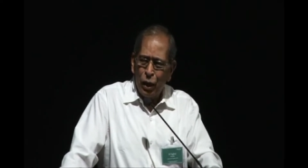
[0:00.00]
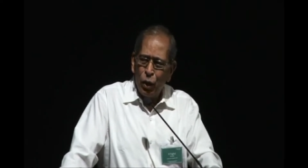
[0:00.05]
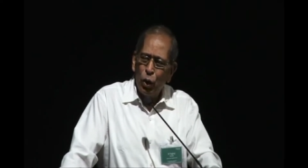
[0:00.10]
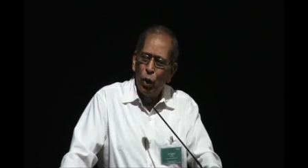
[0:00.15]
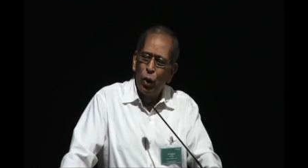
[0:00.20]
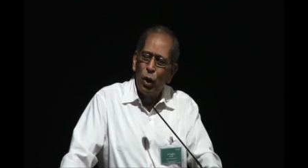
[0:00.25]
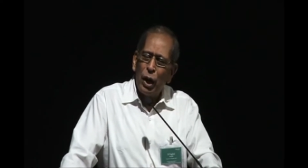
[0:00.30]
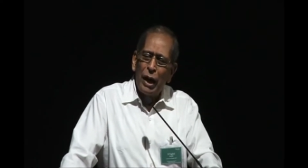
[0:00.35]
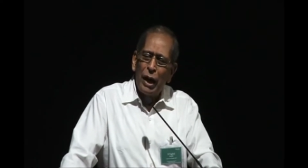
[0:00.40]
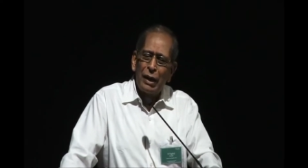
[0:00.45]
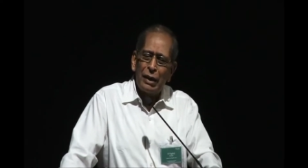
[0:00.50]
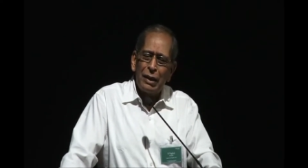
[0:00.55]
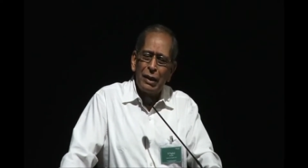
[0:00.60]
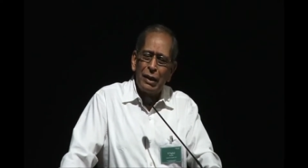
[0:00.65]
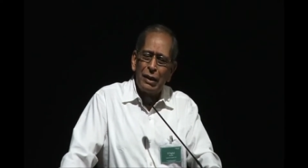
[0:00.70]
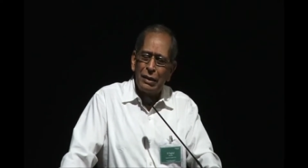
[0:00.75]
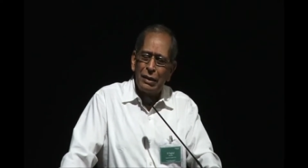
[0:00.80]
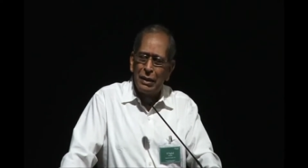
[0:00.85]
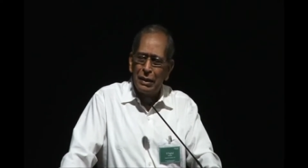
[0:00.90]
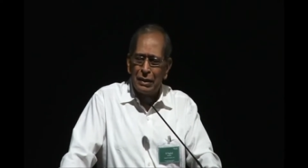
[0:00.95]
Oh, I
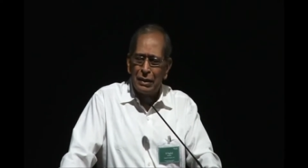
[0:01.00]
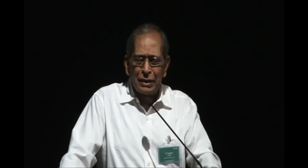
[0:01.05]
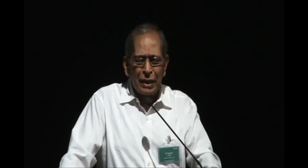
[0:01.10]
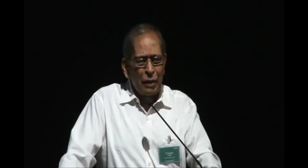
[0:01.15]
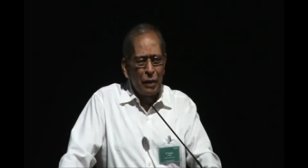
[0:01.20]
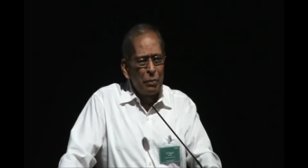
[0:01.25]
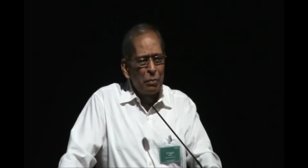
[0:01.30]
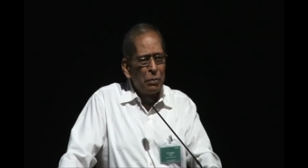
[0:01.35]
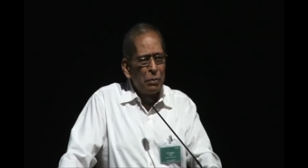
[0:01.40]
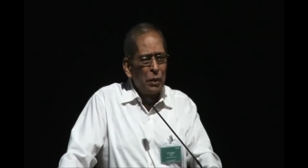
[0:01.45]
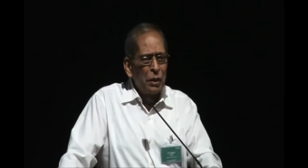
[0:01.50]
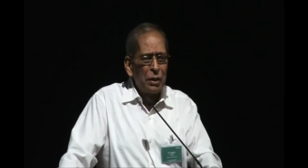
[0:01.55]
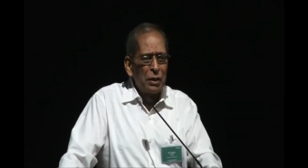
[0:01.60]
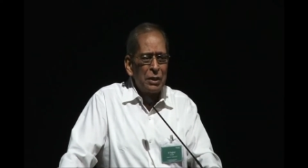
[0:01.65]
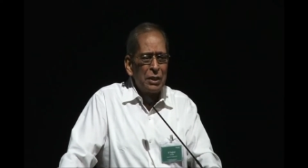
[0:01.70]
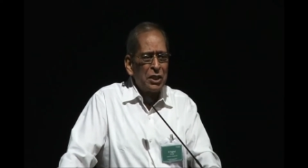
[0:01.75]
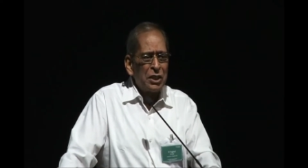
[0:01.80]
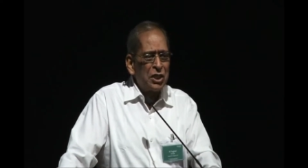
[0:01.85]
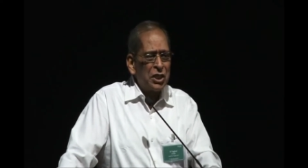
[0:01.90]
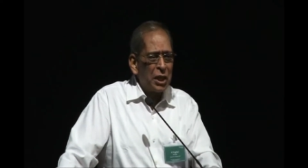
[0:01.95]
heard this time
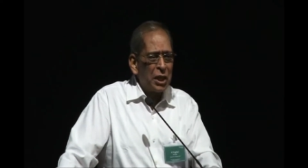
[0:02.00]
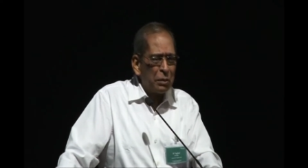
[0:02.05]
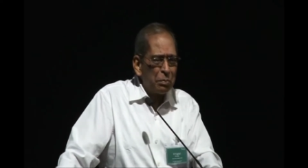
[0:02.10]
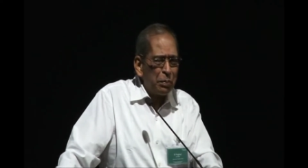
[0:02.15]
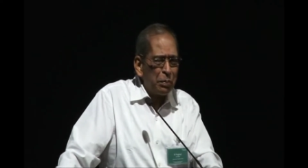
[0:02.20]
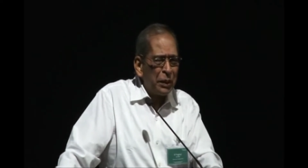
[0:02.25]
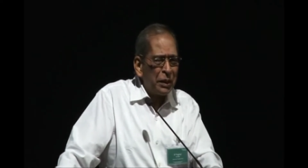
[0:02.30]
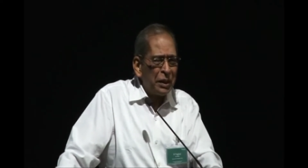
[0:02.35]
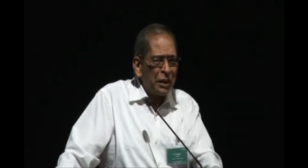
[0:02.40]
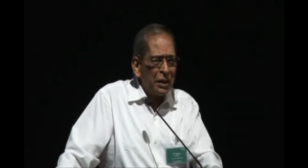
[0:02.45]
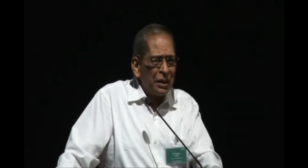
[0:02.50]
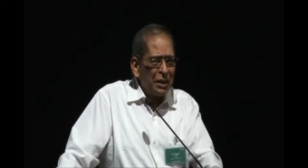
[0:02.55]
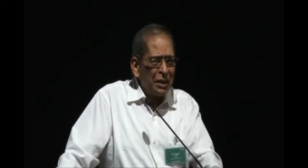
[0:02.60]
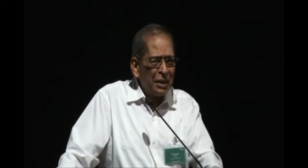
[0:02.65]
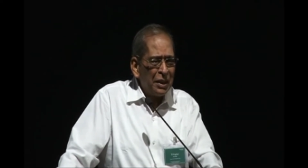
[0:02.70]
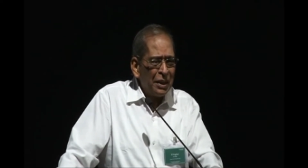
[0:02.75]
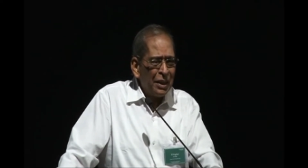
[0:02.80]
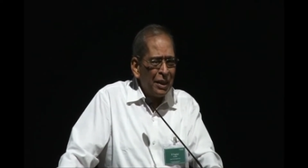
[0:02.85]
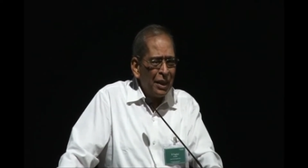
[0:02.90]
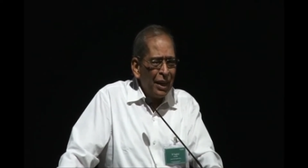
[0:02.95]
birds chirping
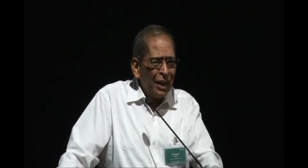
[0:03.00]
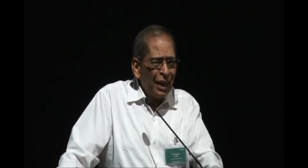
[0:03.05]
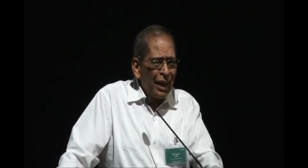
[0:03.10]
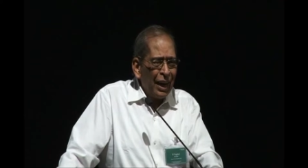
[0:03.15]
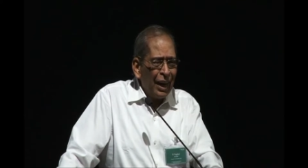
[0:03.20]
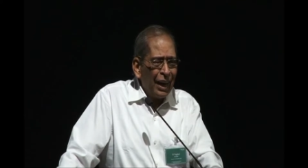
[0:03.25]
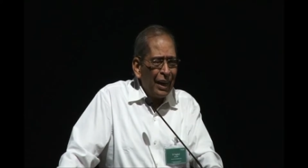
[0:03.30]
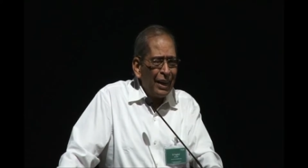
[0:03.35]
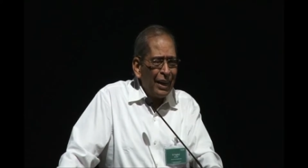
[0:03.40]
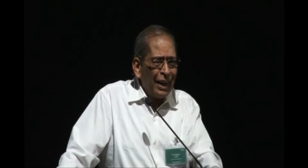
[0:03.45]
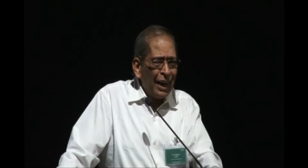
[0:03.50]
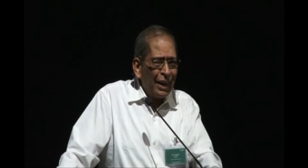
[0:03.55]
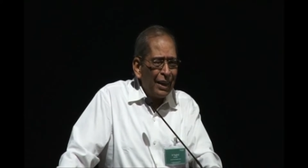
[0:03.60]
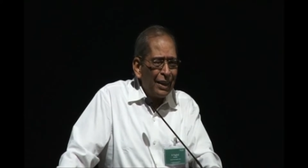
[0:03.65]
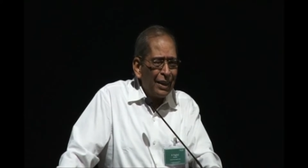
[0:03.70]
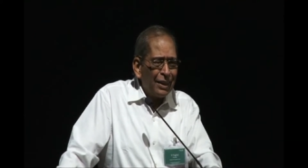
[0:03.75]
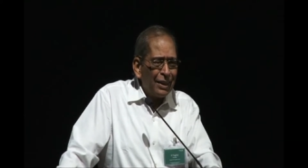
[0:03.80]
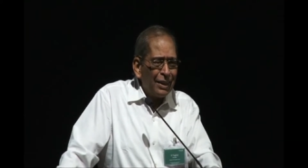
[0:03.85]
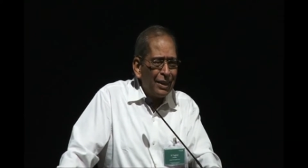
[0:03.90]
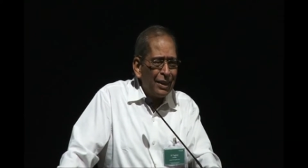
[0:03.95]
and I
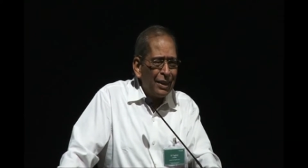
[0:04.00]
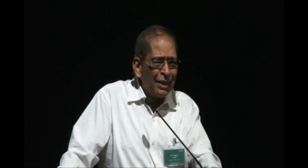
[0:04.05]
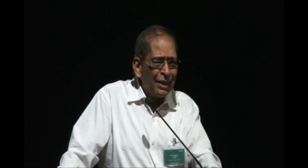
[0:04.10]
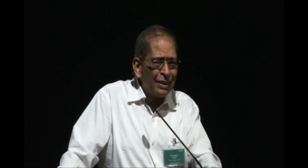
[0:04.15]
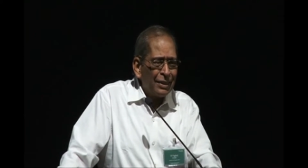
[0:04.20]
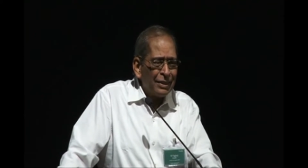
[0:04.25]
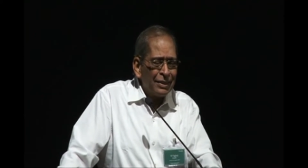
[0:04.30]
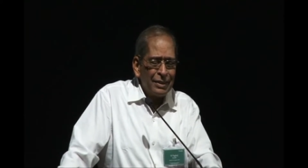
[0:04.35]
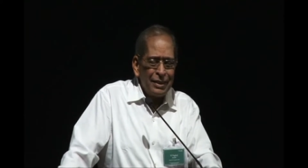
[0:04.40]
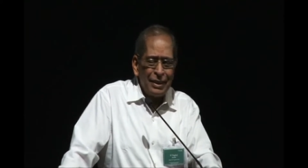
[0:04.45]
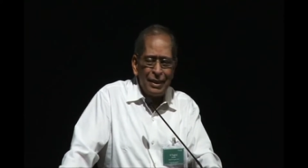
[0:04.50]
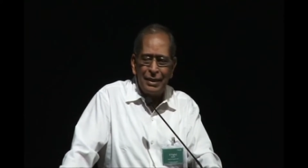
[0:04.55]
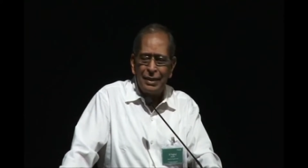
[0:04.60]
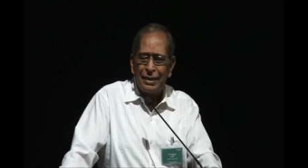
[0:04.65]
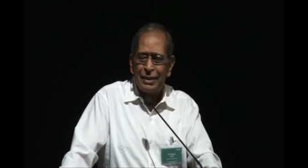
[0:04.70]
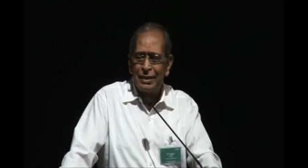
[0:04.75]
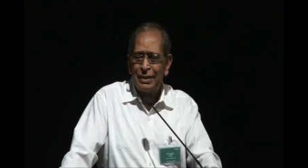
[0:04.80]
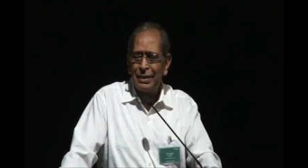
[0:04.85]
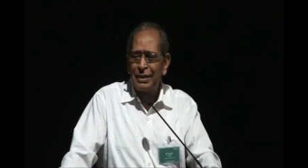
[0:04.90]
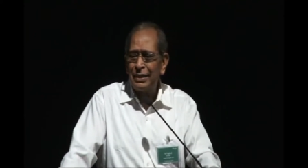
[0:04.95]
heard uh,
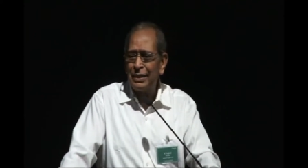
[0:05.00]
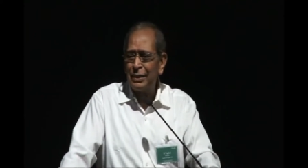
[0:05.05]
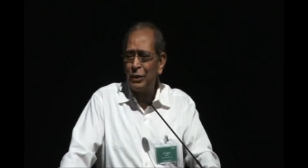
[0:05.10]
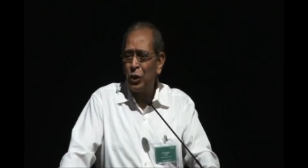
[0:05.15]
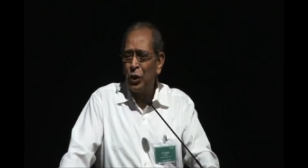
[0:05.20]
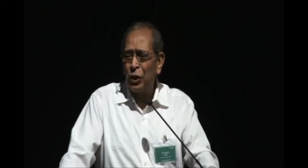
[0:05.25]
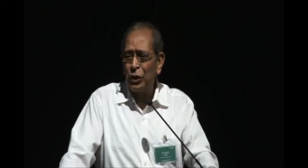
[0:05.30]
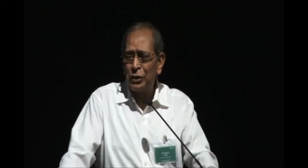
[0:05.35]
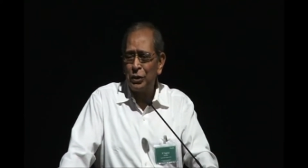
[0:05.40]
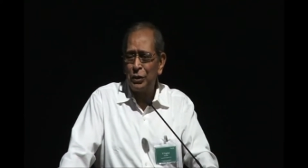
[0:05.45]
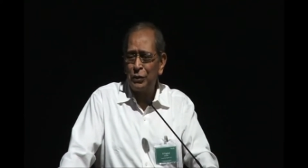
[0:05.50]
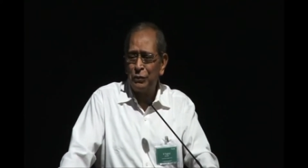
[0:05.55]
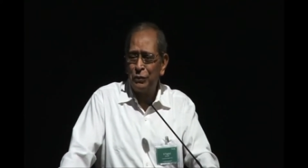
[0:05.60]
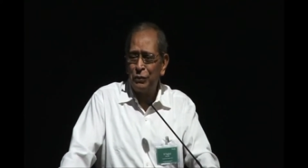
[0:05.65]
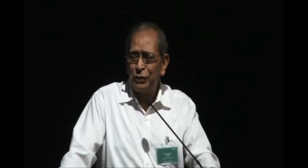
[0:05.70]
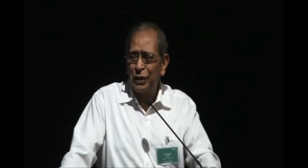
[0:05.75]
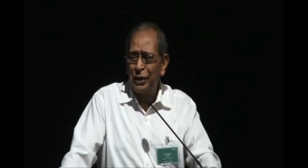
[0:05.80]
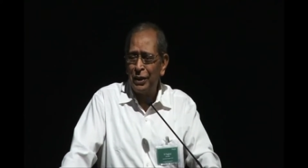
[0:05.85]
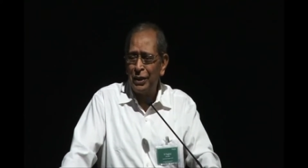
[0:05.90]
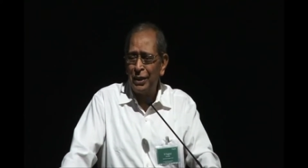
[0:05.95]
this uh, noise of
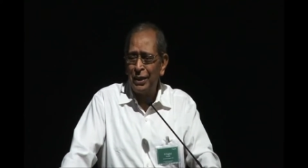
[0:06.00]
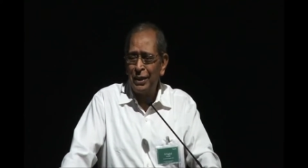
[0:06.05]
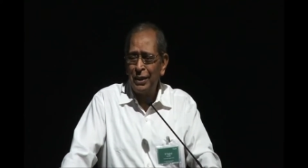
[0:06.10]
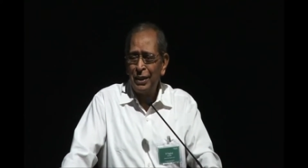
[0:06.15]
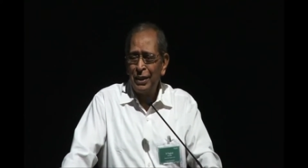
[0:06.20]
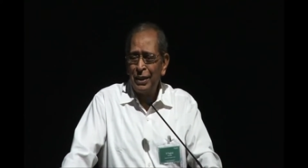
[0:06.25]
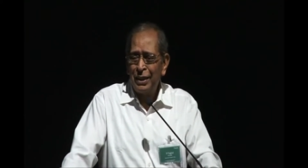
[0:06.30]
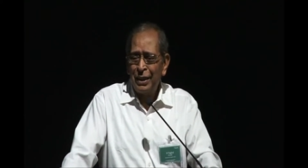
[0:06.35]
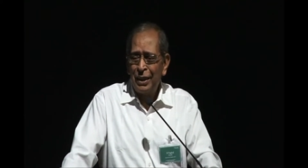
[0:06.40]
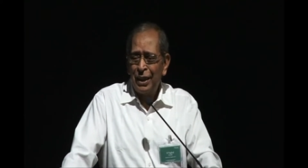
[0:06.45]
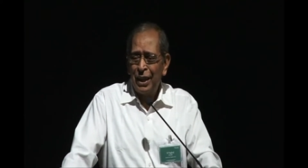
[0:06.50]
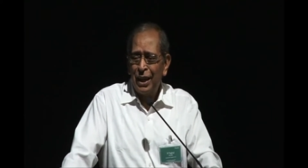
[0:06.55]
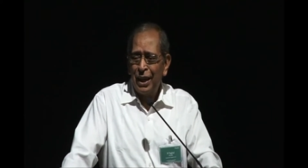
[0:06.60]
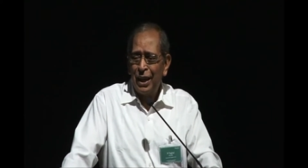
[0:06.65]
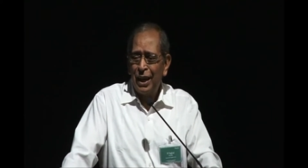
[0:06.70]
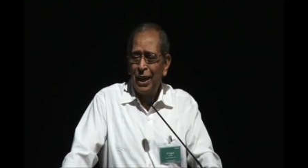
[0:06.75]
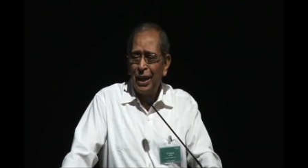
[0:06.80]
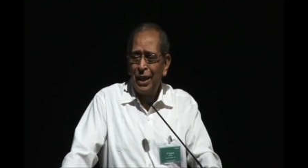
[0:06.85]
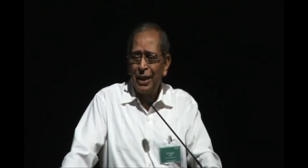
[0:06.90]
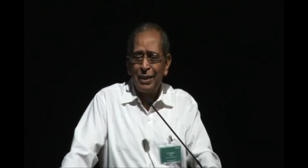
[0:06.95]
uh,
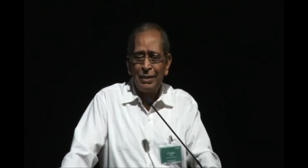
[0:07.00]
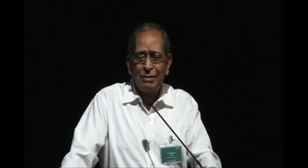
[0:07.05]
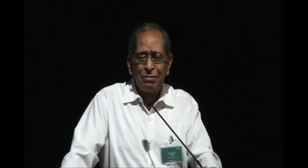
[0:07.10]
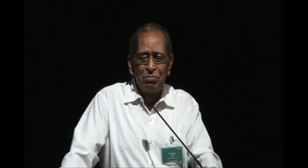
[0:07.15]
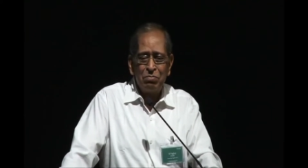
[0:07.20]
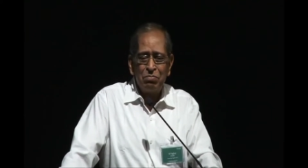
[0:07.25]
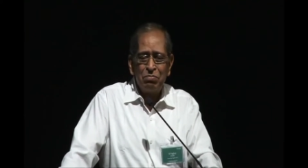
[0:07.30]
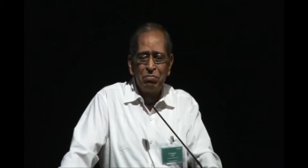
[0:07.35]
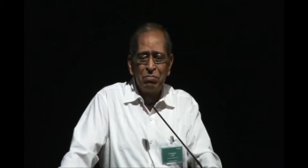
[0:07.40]
uh,